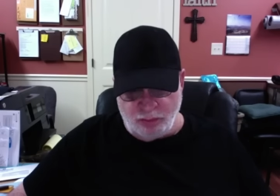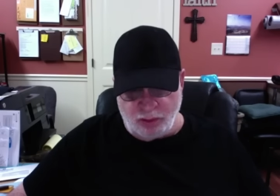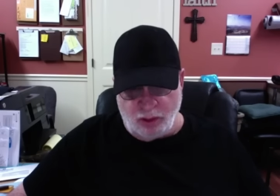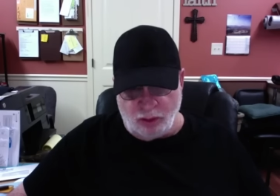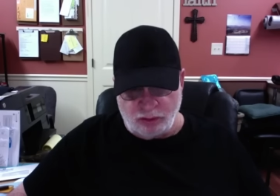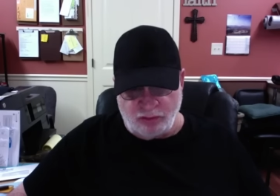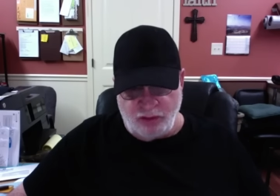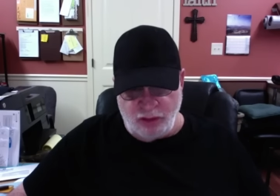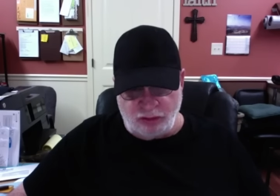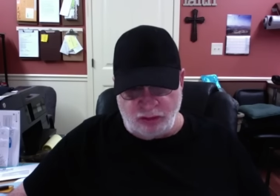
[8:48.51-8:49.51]
Because if
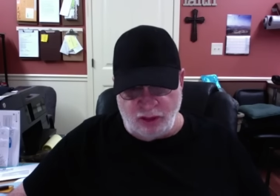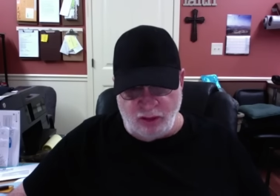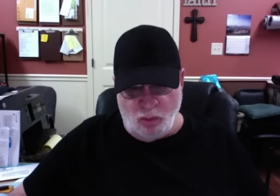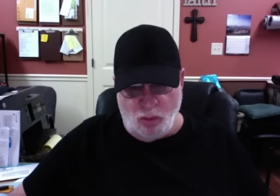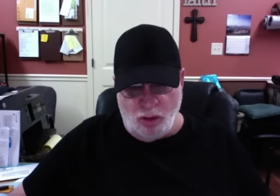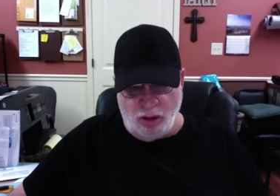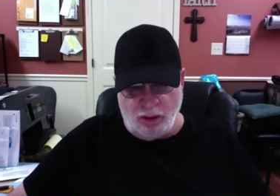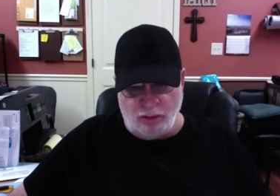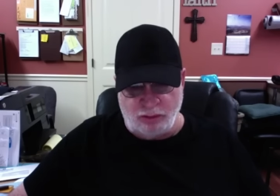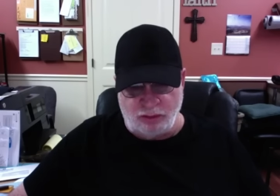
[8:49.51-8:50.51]
you see the
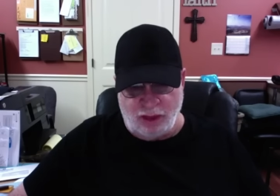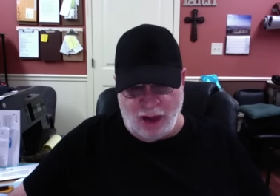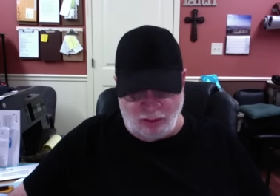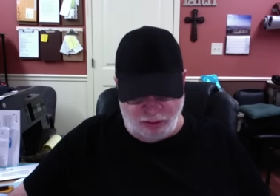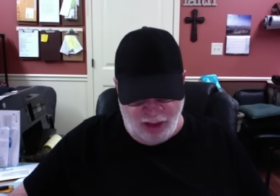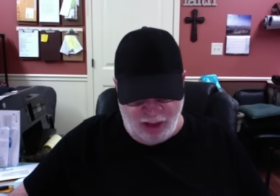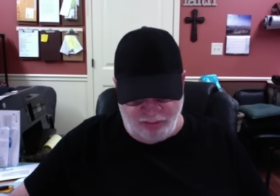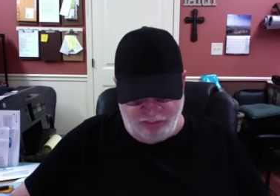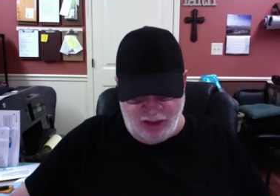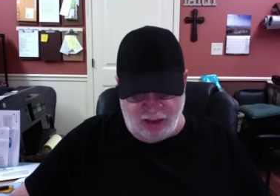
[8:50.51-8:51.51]
ones, and I'll try
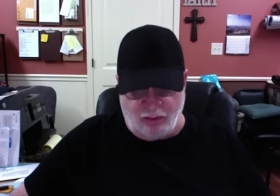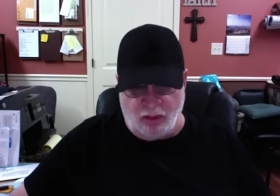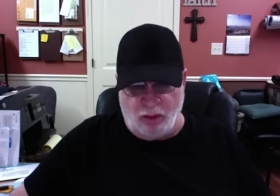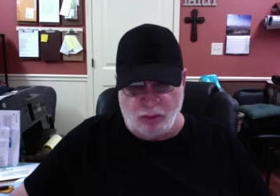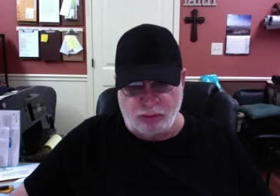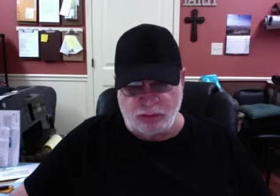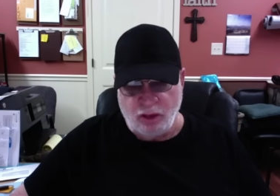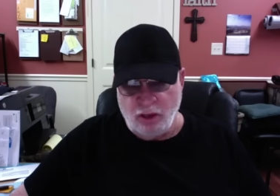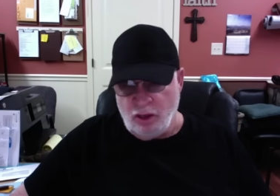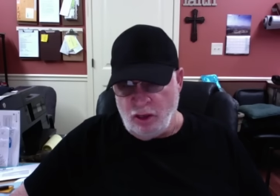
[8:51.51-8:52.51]
to find those
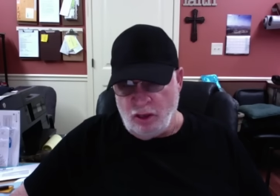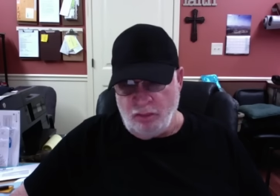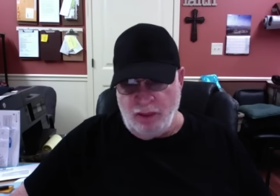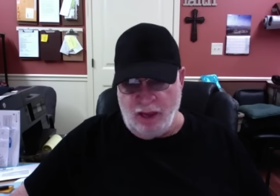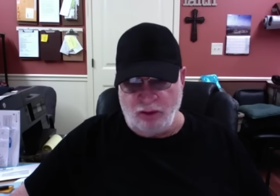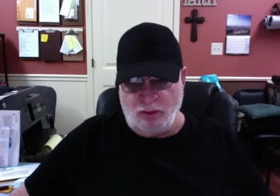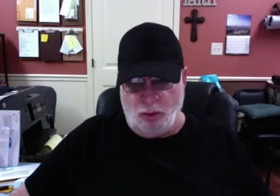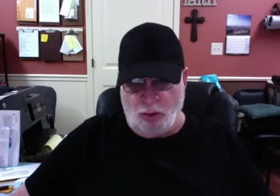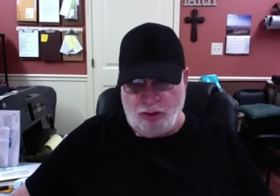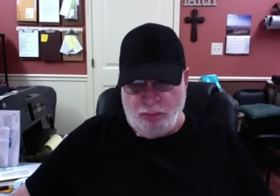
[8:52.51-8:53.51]
about
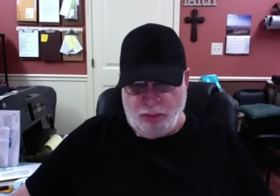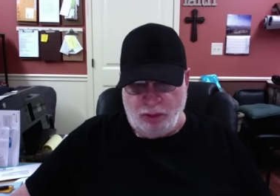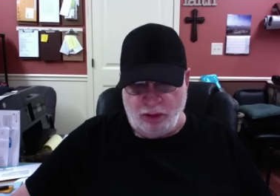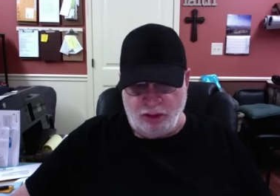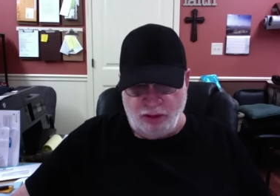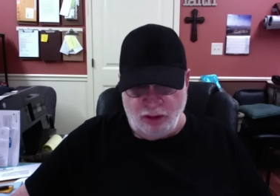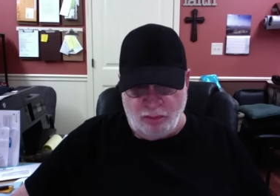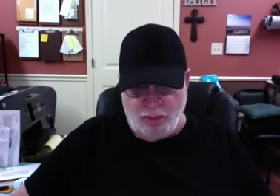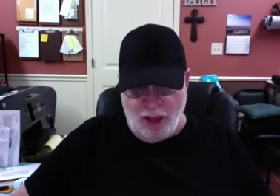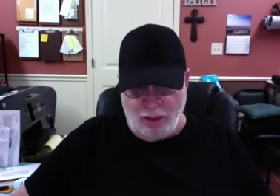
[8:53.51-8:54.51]
George Bush and
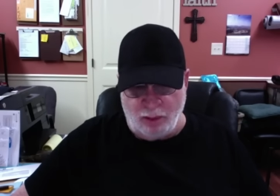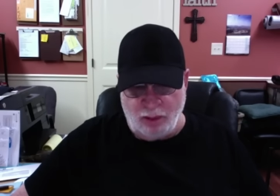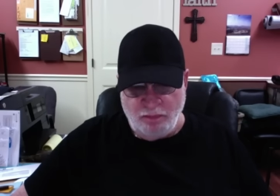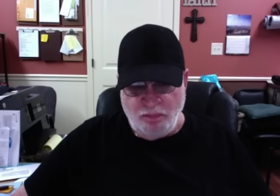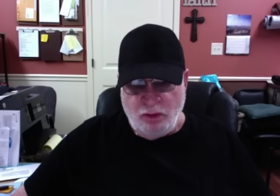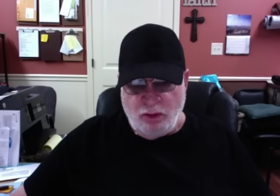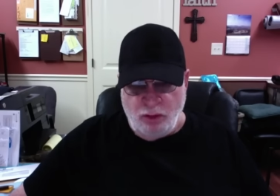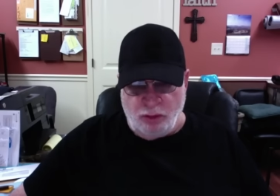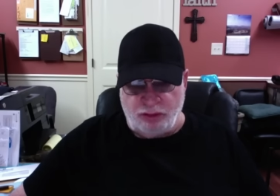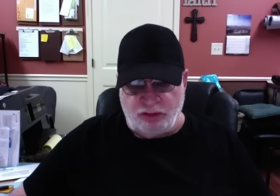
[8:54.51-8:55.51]
Obama,
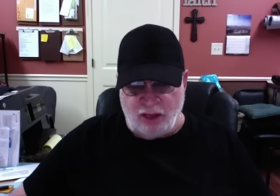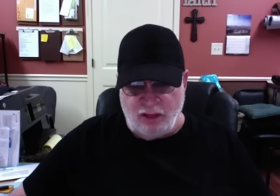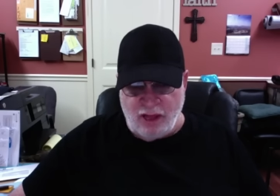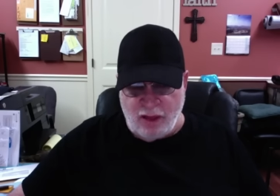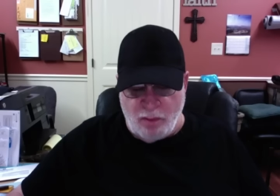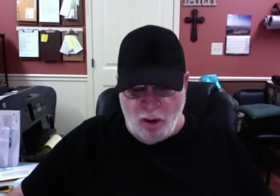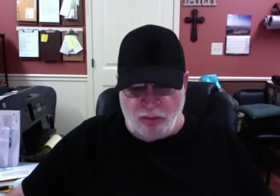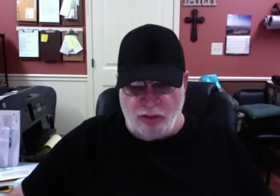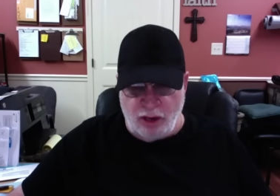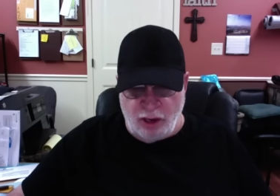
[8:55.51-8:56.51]
you'll see them
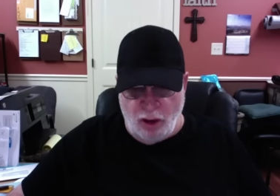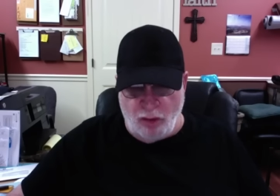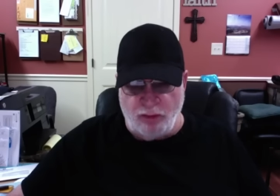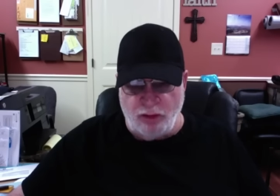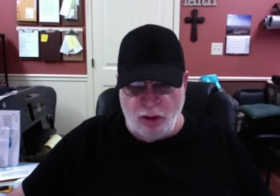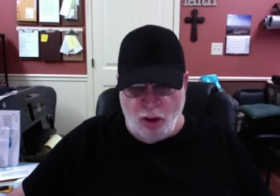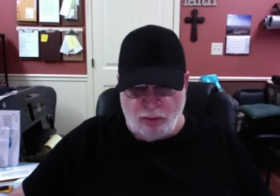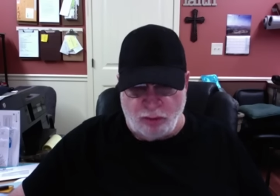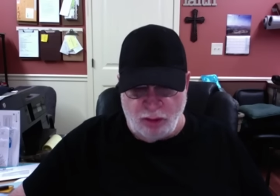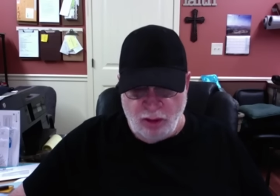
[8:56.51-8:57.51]
over and over and
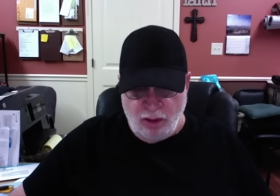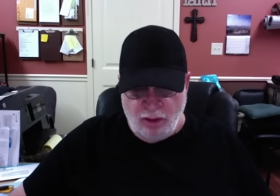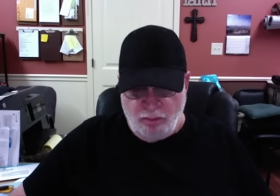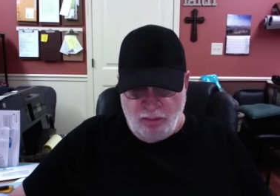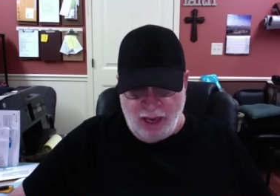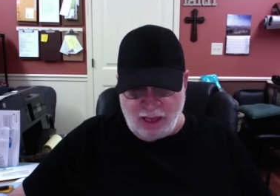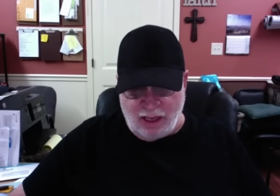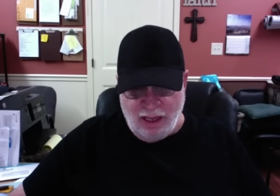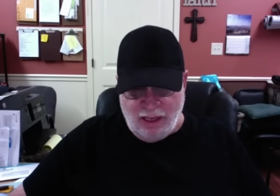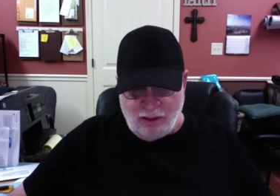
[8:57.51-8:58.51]
over
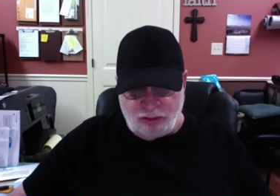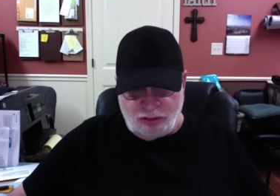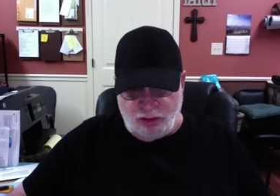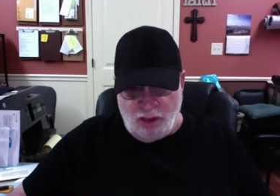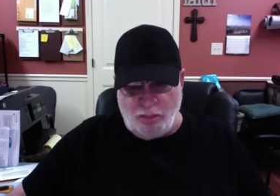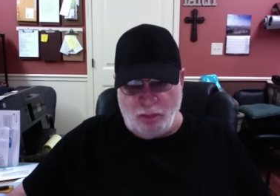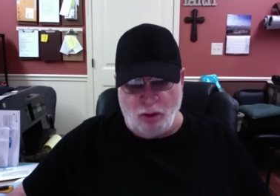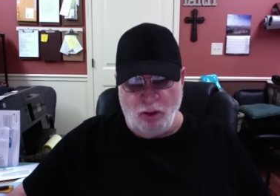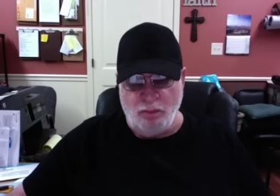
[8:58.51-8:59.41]
make simple